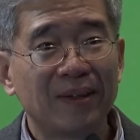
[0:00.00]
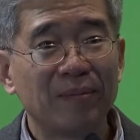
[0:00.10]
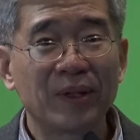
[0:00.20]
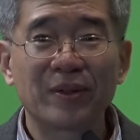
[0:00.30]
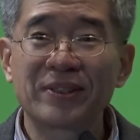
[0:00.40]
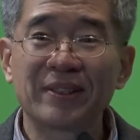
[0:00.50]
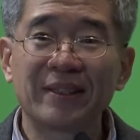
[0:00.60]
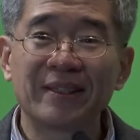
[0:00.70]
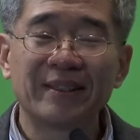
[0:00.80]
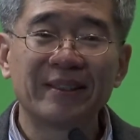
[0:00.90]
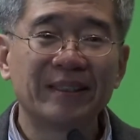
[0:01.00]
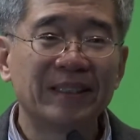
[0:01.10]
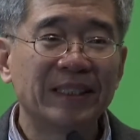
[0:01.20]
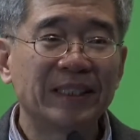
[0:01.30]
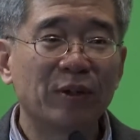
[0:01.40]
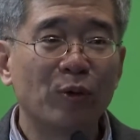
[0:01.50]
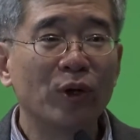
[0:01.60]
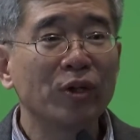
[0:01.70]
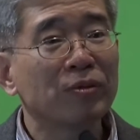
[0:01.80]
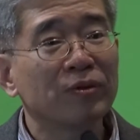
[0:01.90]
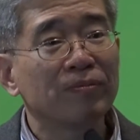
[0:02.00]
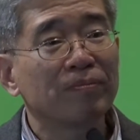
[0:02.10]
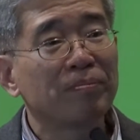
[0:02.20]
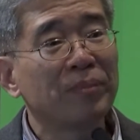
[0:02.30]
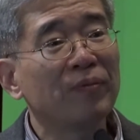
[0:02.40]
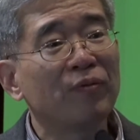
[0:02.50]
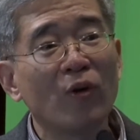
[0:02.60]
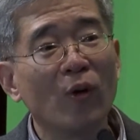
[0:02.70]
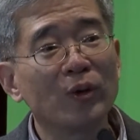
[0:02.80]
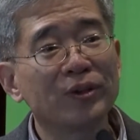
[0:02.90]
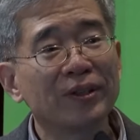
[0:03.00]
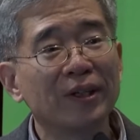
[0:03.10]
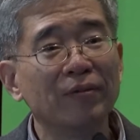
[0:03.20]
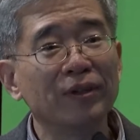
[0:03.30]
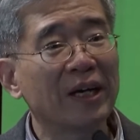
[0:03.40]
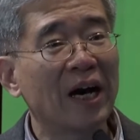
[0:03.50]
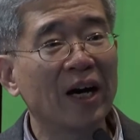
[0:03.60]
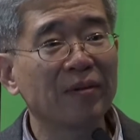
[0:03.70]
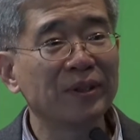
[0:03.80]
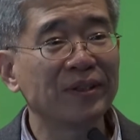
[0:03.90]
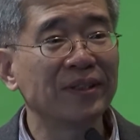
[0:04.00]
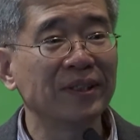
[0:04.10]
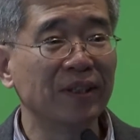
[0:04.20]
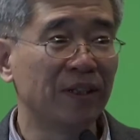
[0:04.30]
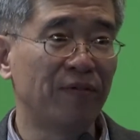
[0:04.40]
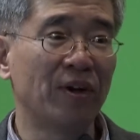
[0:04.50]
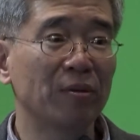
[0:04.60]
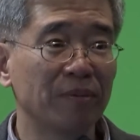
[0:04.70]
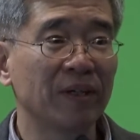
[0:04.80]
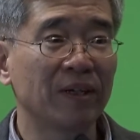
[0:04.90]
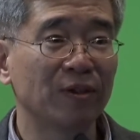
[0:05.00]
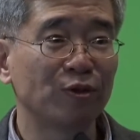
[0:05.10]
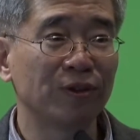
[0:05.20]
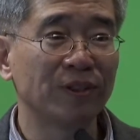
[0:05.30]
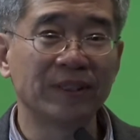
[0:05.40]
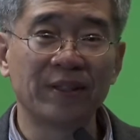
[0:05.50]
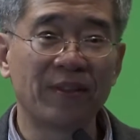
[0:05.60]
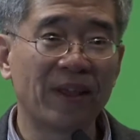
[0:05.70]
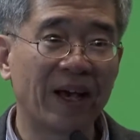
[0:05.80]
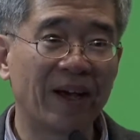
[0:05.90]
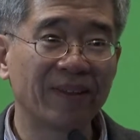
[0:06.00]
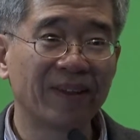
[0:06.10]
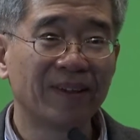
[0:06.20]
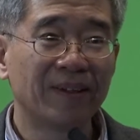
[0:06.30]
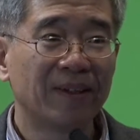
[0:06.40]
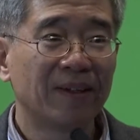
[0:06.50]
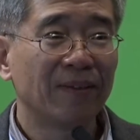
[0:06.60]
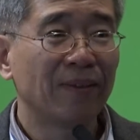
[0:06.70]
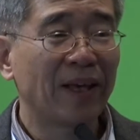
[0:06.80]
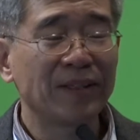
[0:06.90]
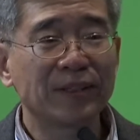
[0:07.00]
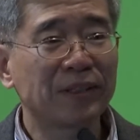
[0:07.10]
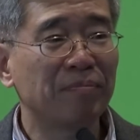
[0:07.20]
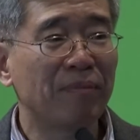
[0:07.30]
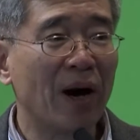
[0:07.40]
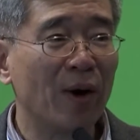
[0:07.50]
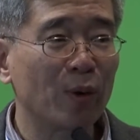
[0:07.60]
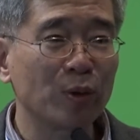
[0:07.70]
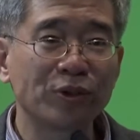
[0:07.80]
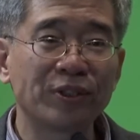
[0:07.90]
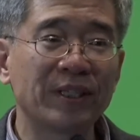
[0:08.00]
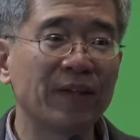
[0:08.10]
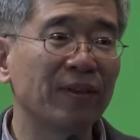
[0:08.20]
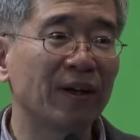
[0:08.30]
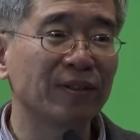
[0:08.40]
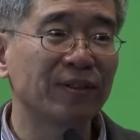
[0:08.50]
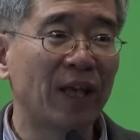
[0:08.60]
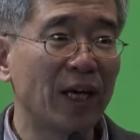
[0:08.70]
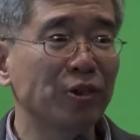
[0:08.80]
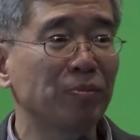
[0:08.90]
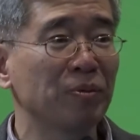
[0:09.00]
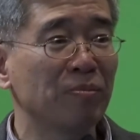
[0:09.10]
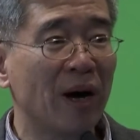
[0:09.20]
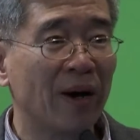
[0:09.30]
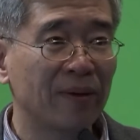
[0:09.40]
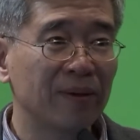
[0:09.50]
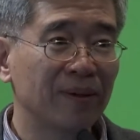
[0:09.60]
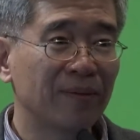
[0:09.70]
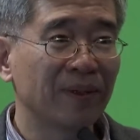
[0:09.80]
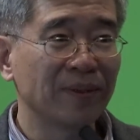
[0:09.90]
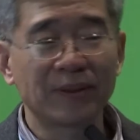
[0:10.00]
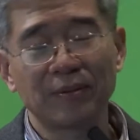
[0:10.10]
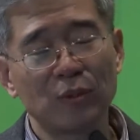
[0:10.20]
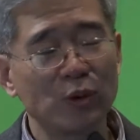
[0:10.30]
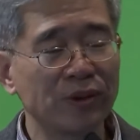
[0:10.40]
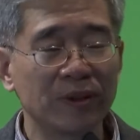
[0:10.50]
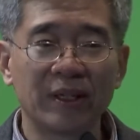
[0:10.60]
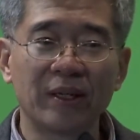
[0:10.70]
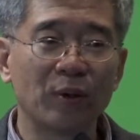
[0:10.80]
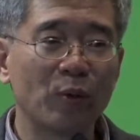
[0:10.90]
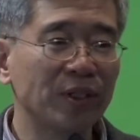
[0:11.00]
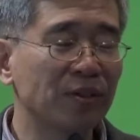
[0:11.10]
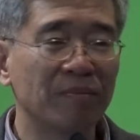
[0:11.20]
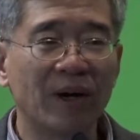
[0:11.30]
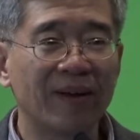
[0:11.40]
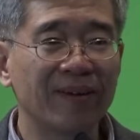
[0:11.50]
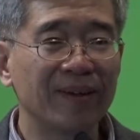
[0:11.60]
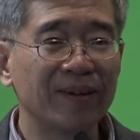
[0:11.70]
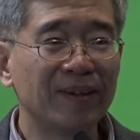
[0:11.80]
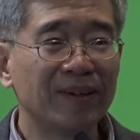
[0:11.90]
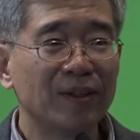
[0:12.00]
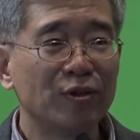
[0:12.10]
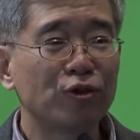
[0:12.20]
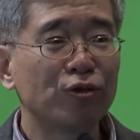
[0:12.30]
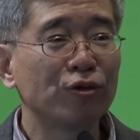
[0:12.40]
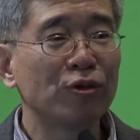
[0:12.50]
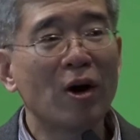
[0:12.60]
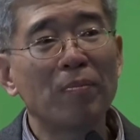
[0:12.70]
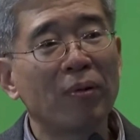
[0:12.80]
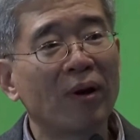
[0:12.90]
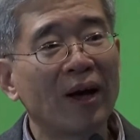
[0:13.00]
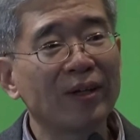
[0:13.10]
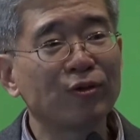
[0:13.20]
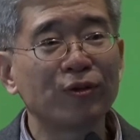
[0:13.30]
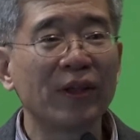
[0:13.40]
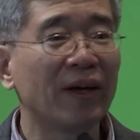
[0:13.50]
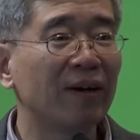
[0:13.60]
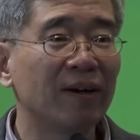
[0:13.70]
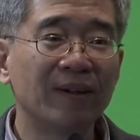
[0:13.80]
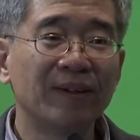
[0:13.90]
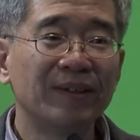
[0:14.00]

Because so one of the pitfalls of economists in developing countries is that they just borrow standard textbook model, it's mostly Western model, to apply to their,